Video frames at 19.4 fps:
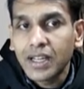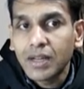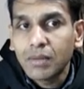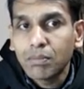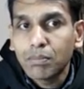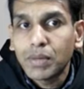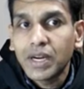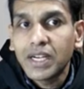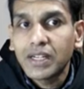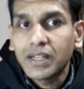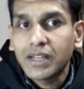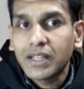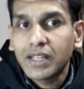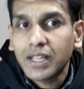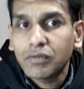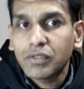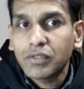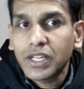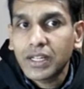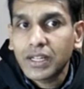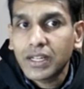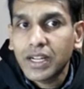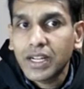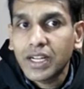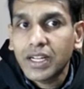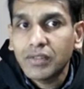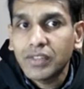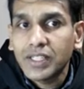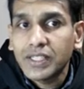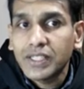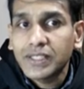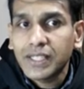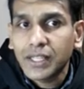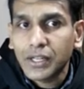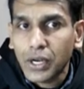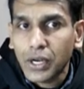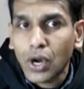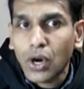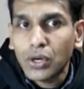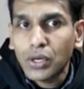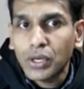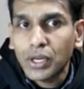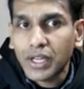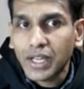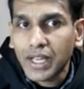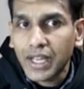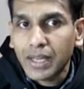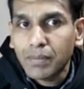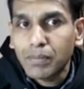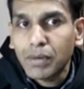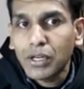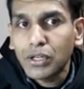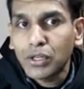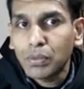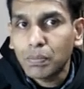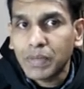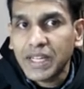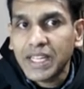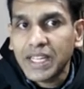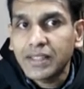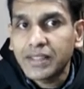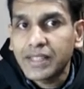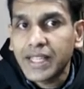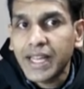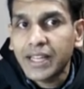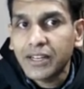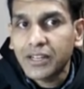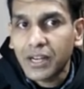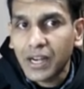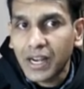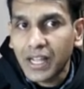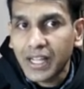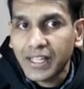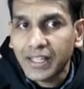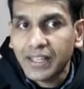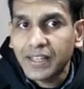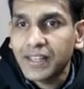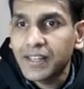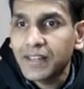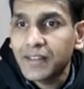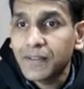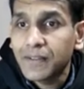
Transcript: But if the curve is not able to meet that line,